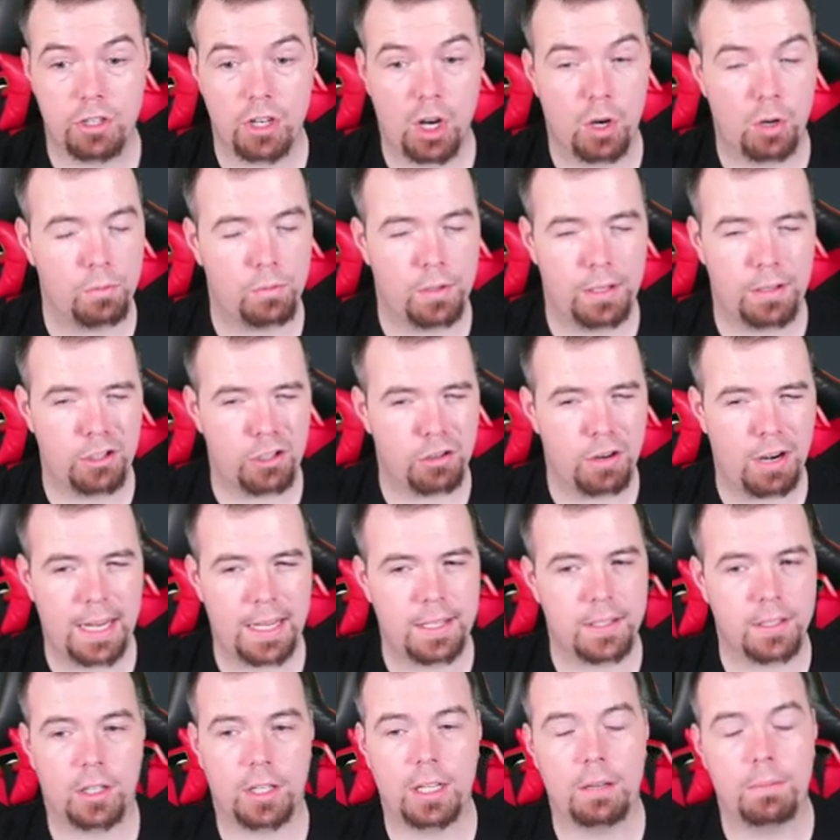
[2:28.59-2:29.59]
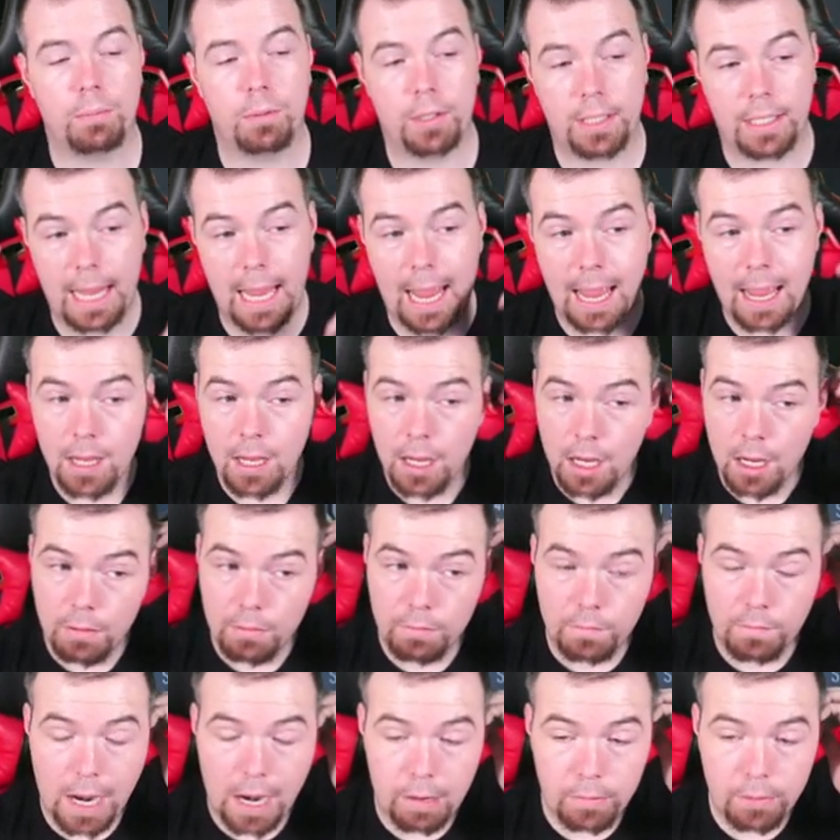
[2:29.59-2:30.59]
No traits on it, but yeah,
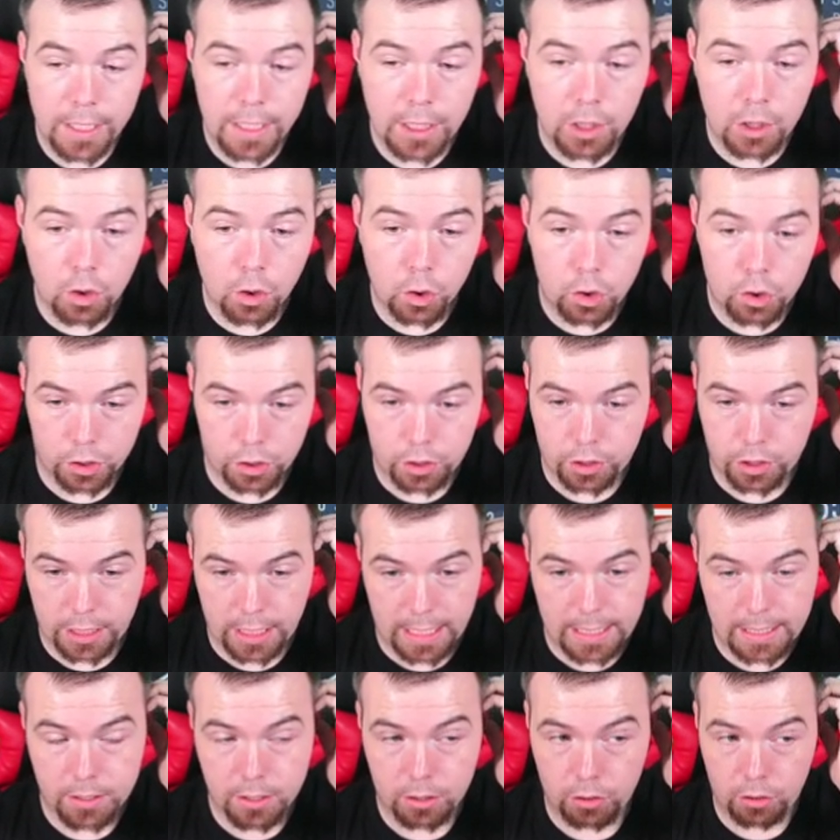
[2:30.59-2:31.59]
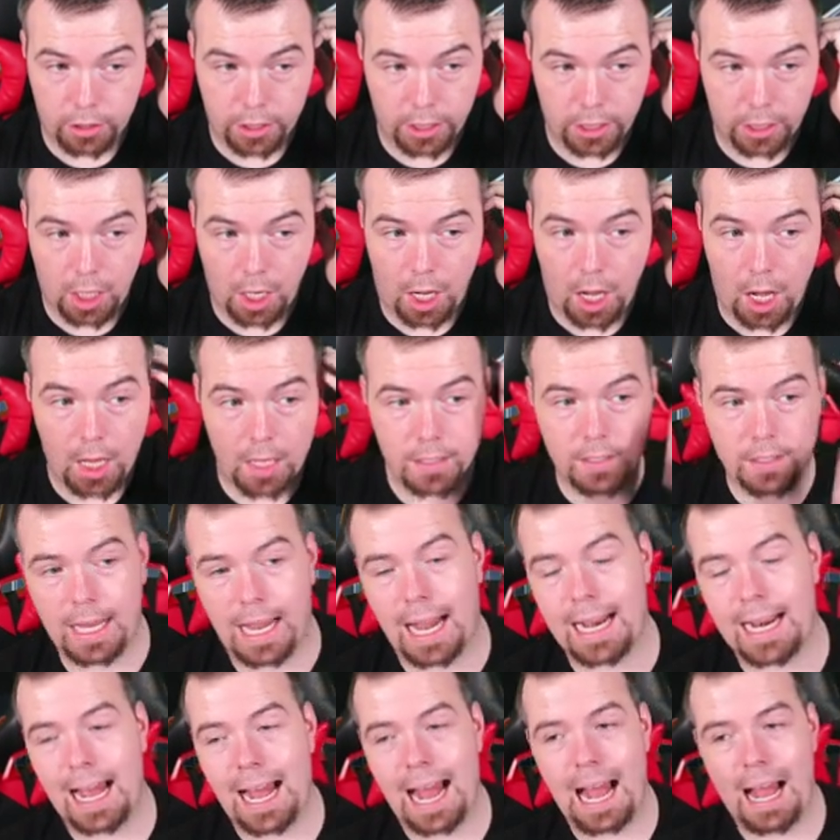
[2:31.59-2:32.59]
very good, decent looking cards.
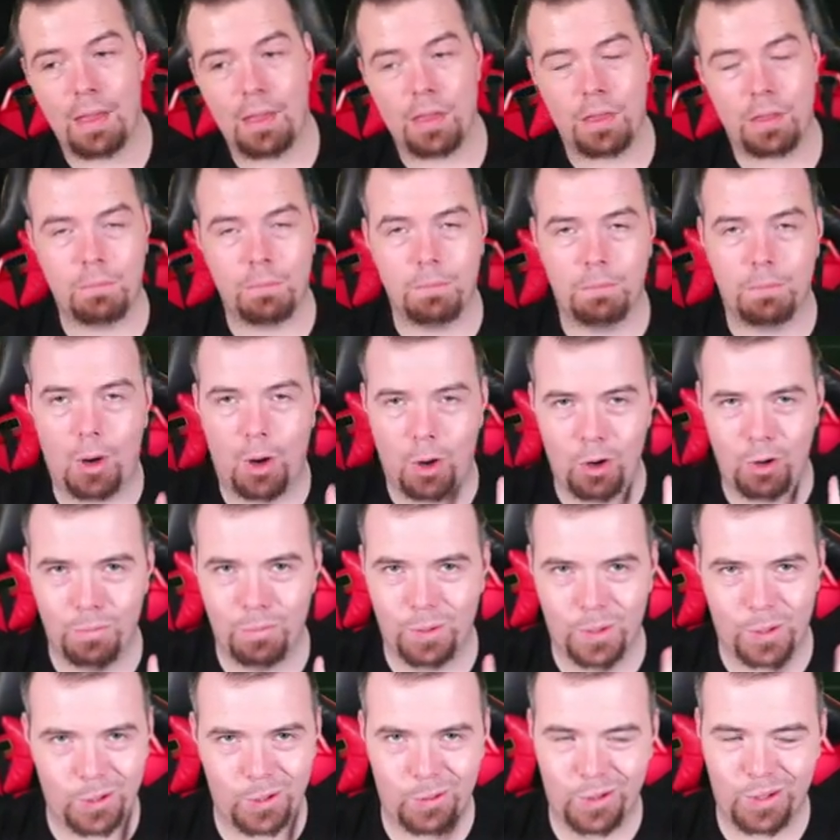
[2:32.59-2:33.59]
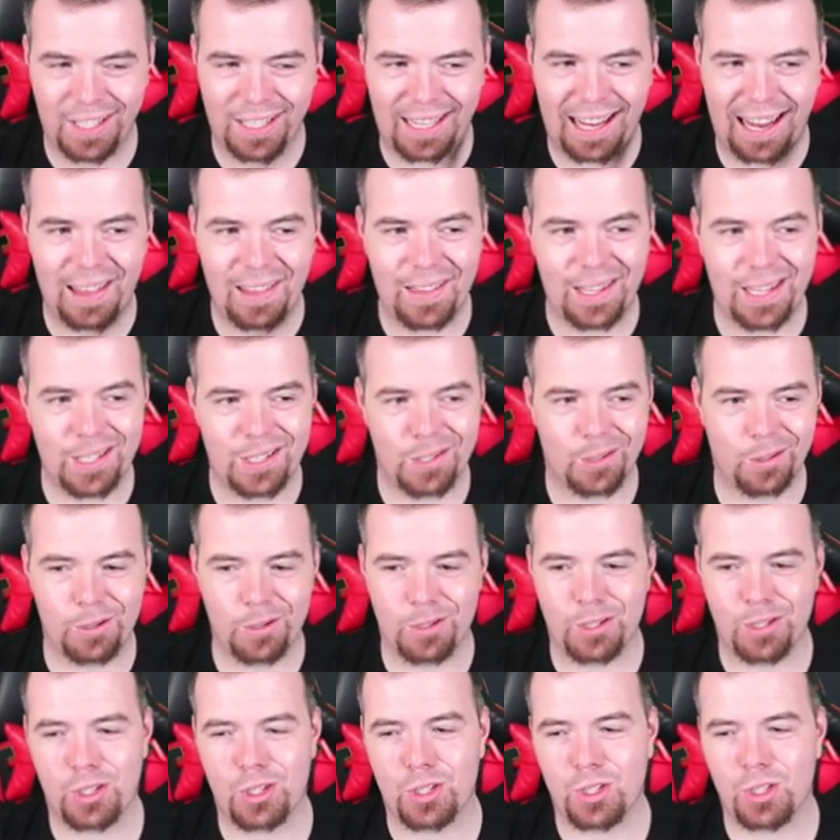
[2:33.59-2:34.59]
And at the moment, you can get these done
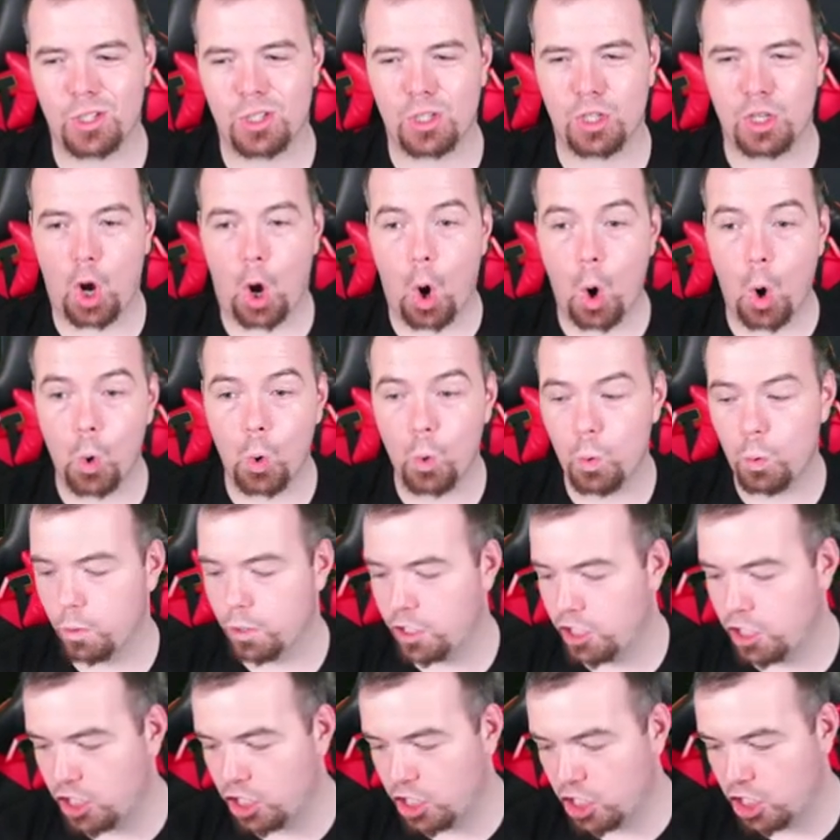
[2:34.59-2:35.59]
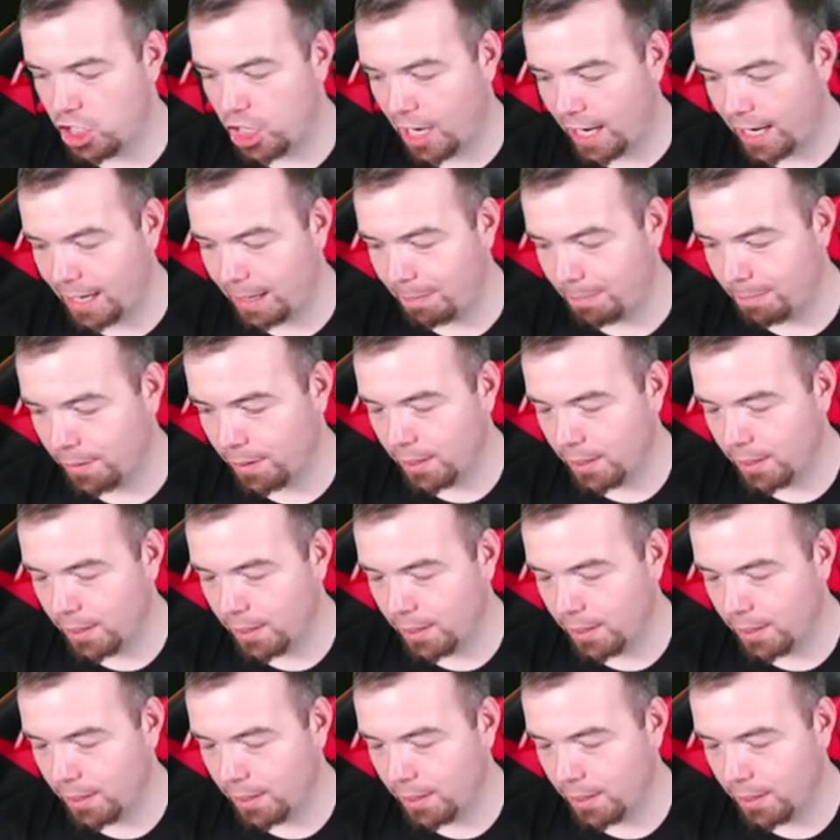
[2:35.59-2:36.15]
so cheap.